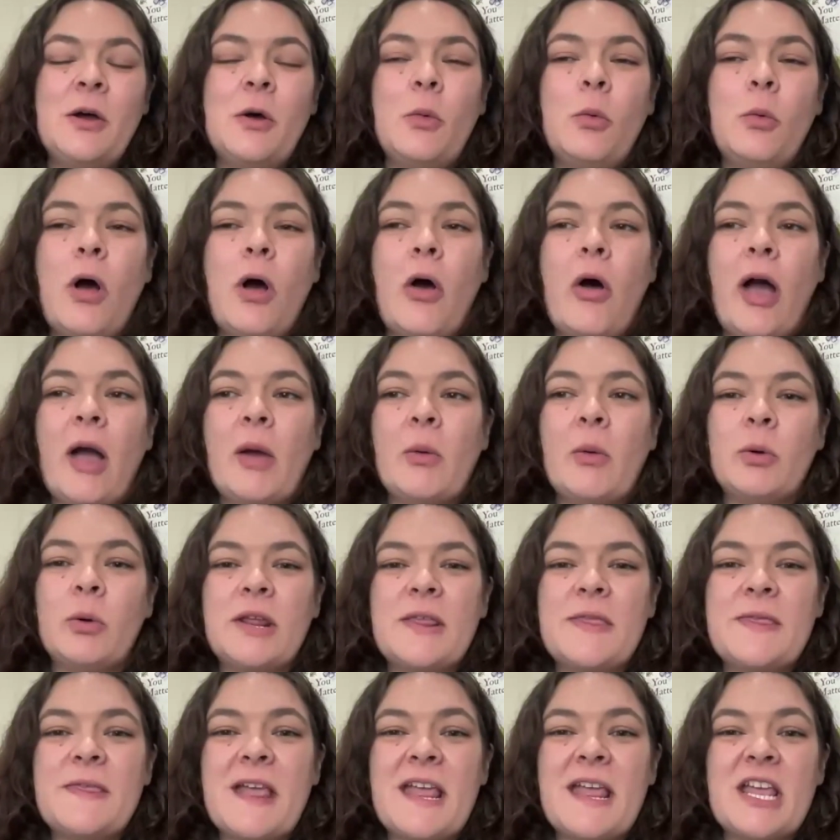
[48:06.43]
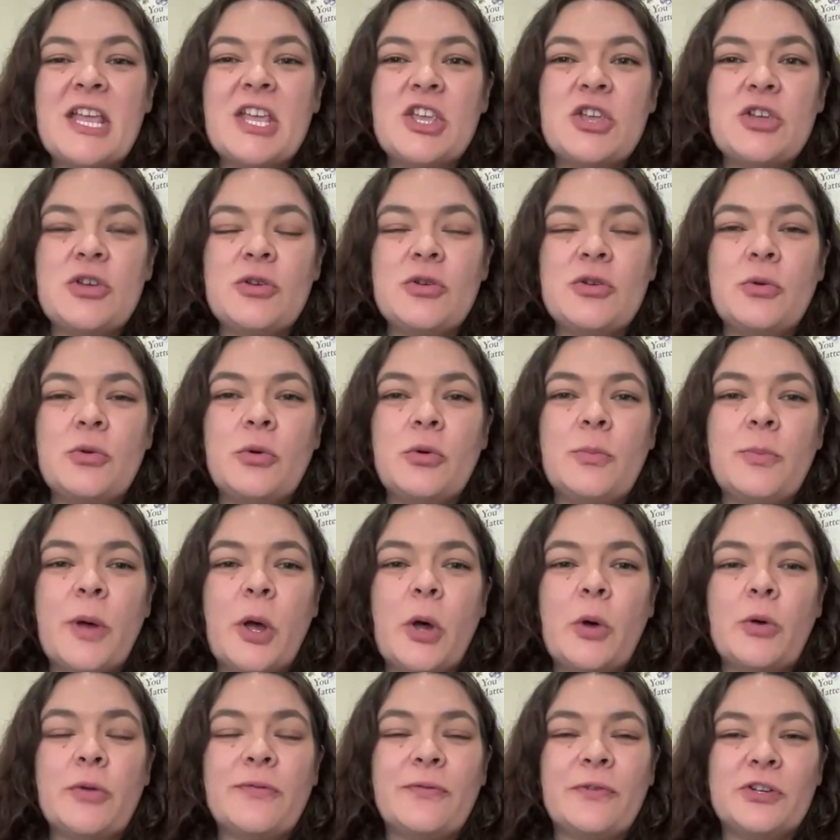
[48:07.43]
Well, I want to thank you
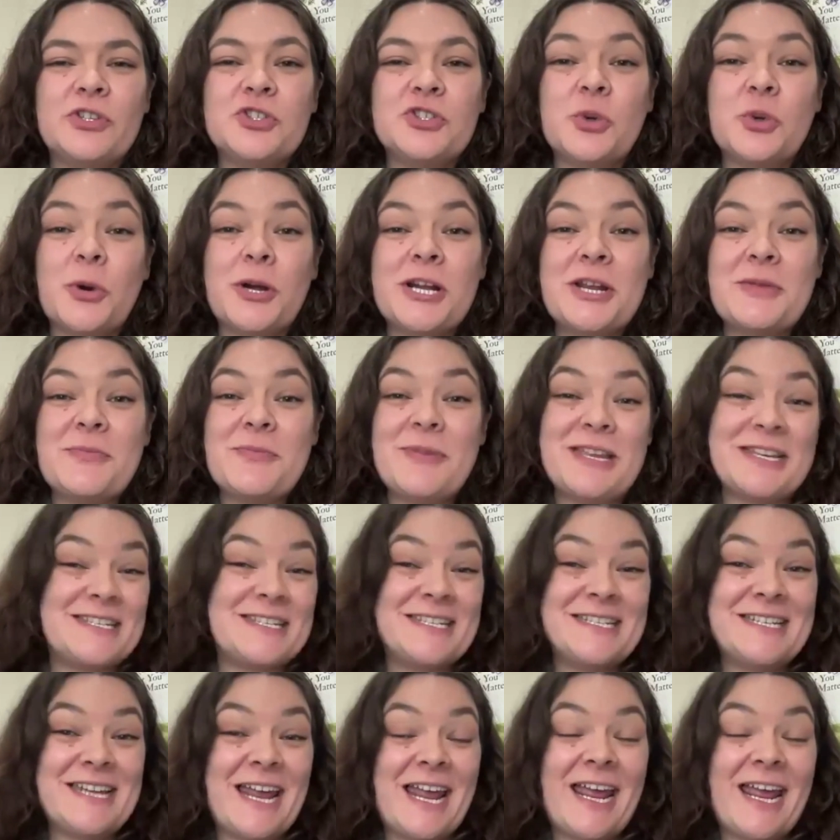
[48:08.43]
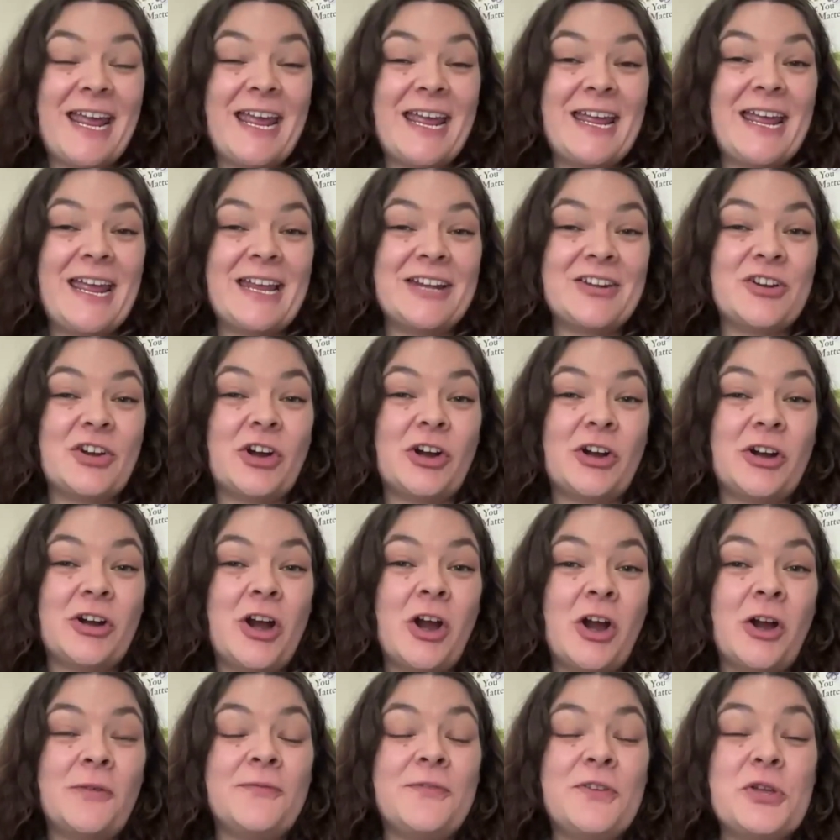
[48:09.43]
both for joining me today and
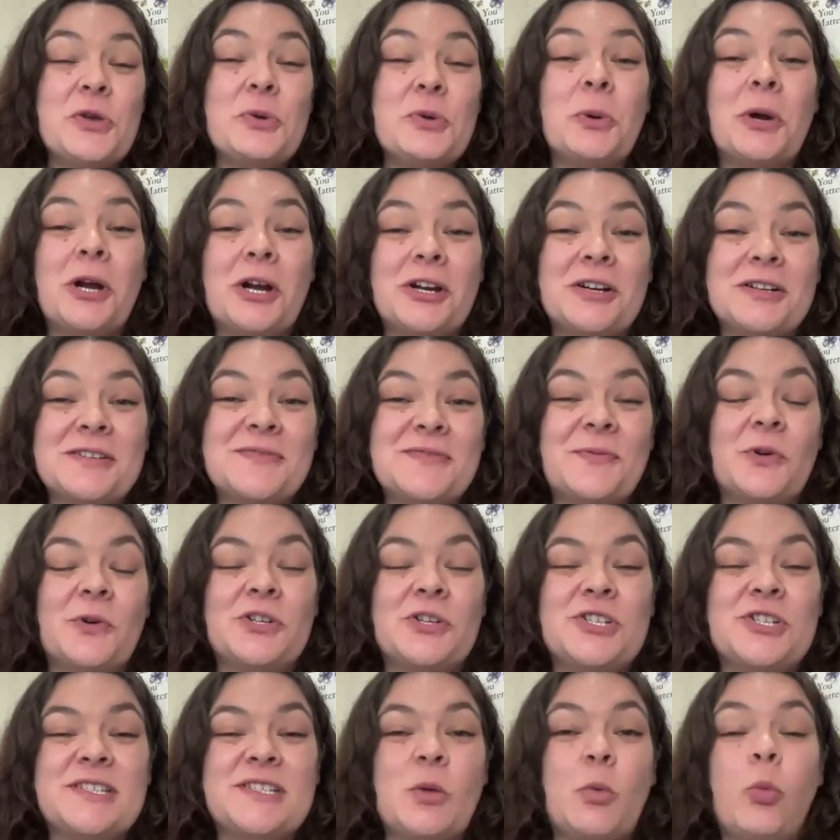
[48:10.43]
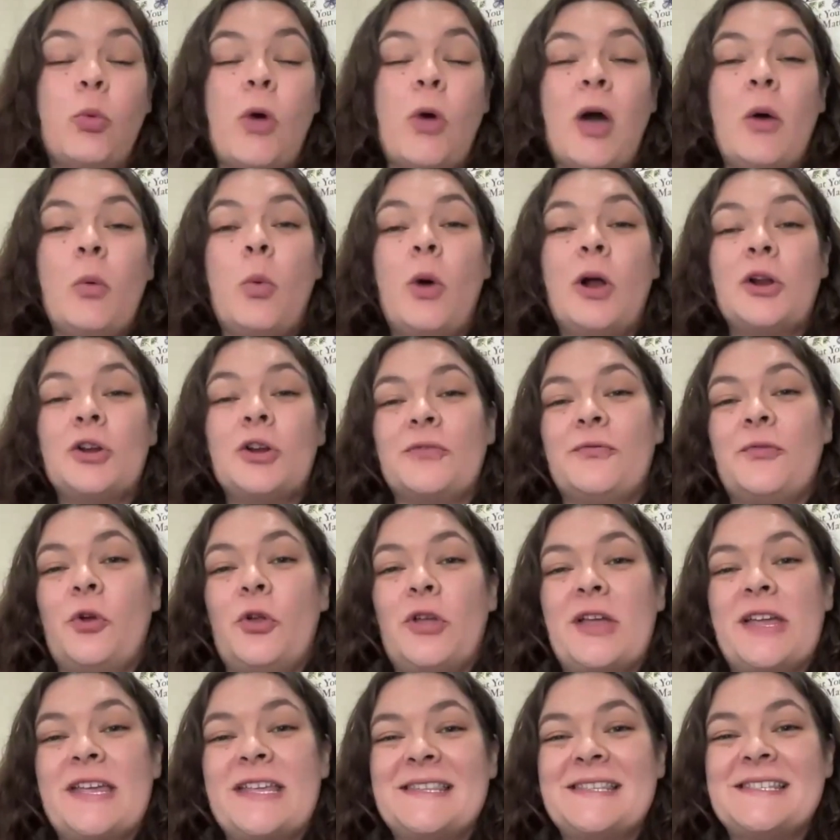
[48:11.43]
our viewers for just a
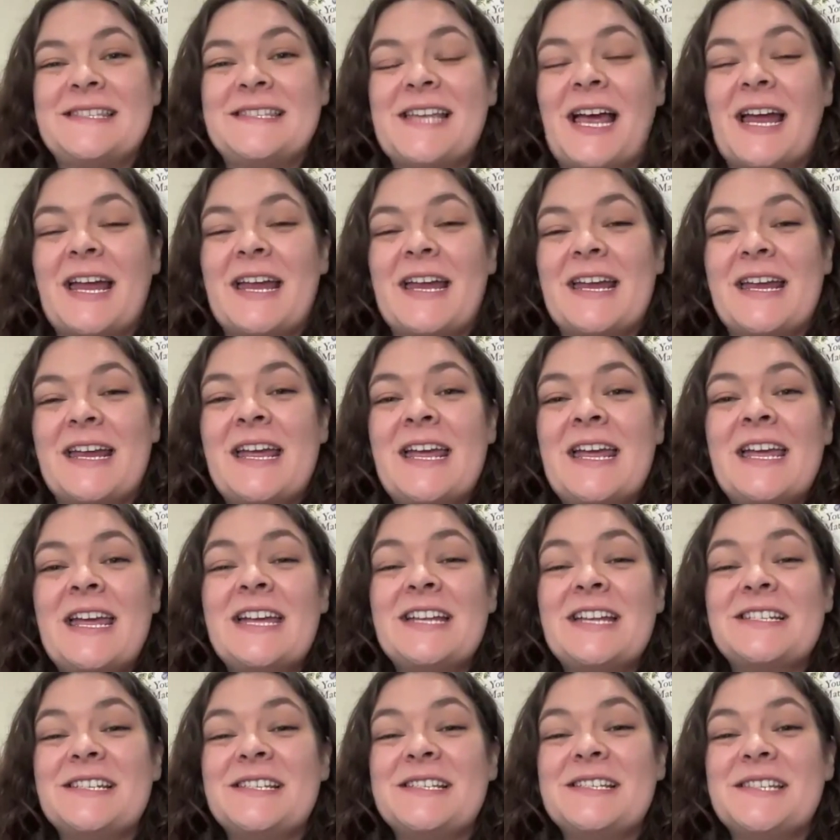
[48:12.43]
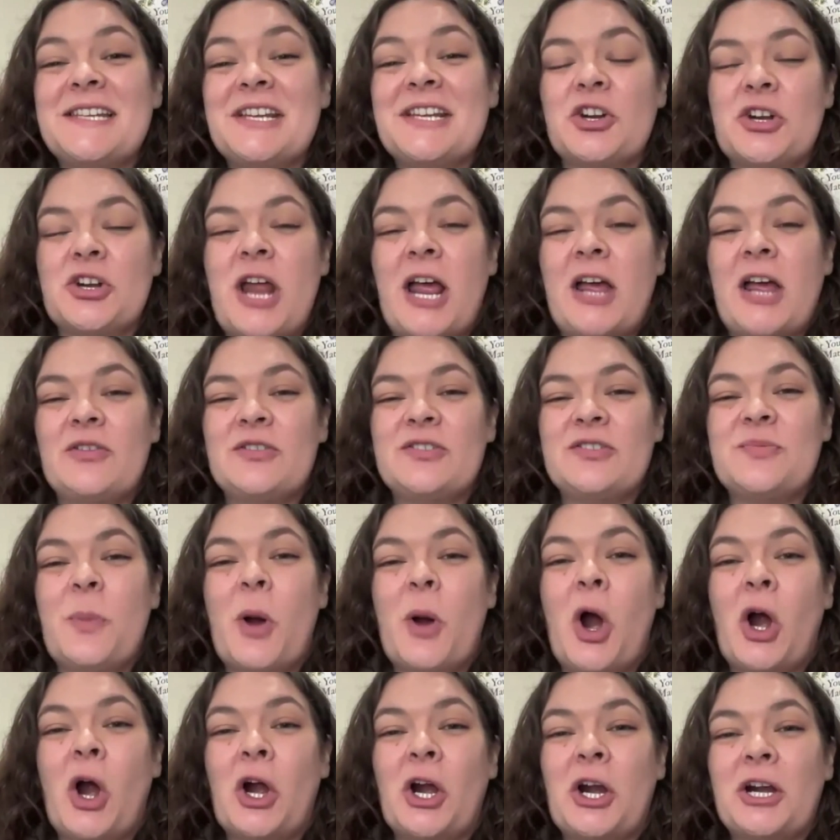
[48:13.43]
wonderful insight into Cedar Niles
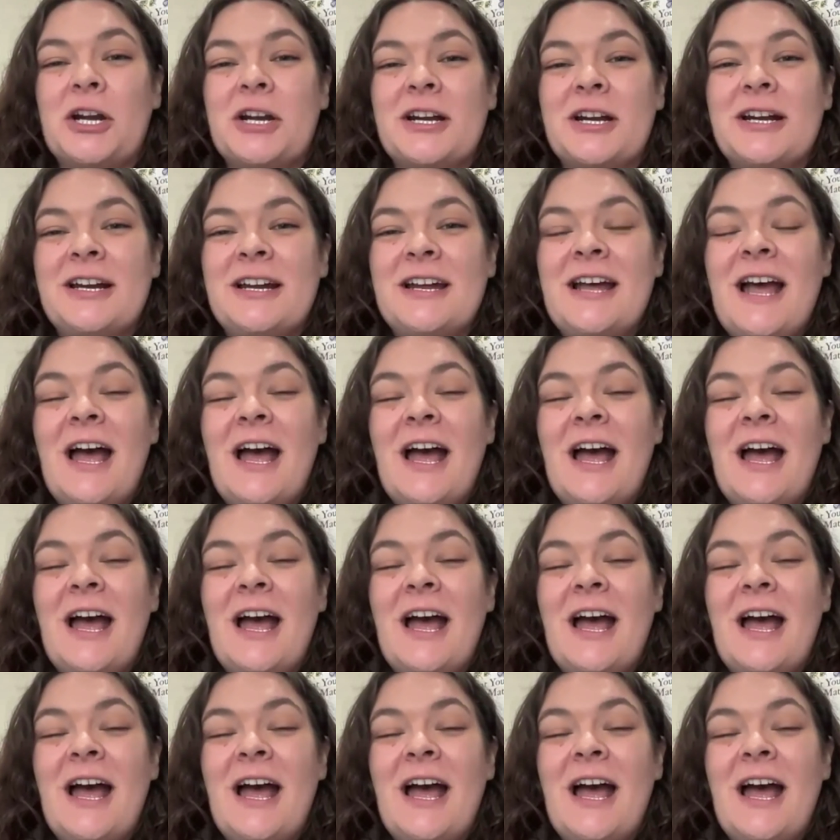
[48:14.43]
Park.